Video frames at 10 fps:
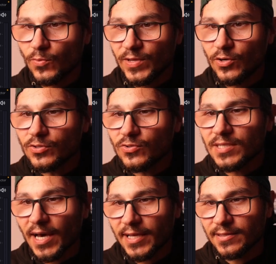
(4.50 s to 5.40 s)
So we go to
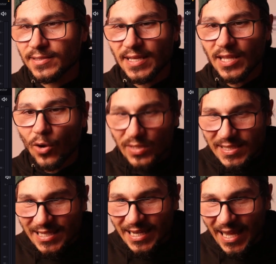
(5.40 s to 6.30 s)
titles and now we
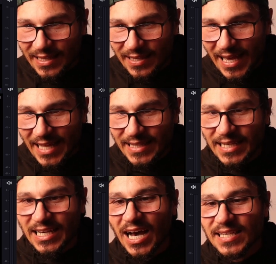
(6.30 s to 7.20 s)
select the
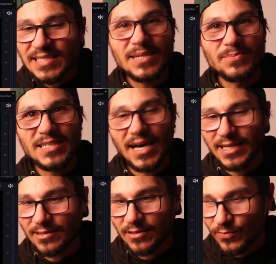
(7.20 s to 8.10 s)
custom
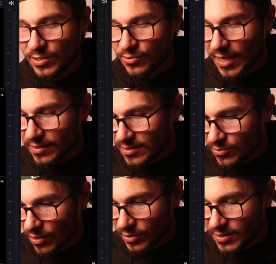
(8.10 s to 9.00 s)
title. We drag this
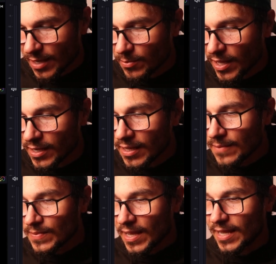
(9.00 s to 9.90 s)
to our timeline
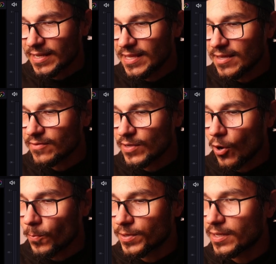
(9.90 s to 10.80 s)
and here we
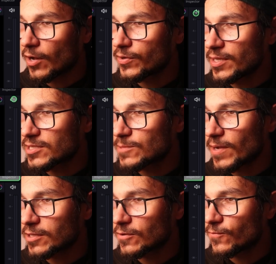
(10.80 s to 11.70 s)
open now the
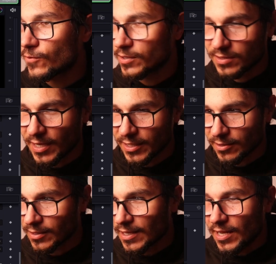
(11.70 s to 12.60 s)
inspector for the
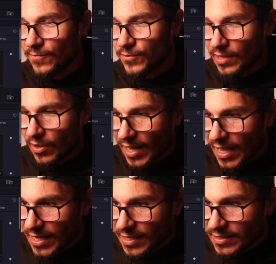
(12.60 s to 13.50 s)
title. And if you now
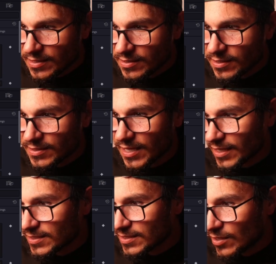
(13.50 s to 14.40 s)
highlight here the
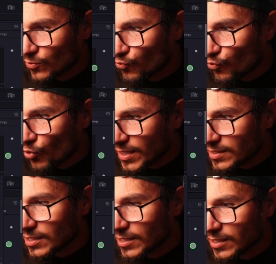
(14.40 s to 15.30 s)
text and
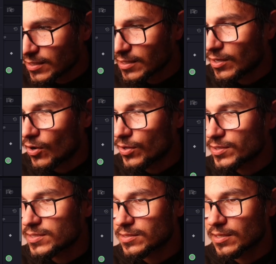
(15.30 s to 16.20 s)
right click on
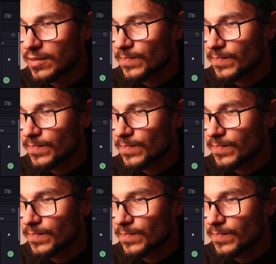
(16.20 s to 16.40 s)
this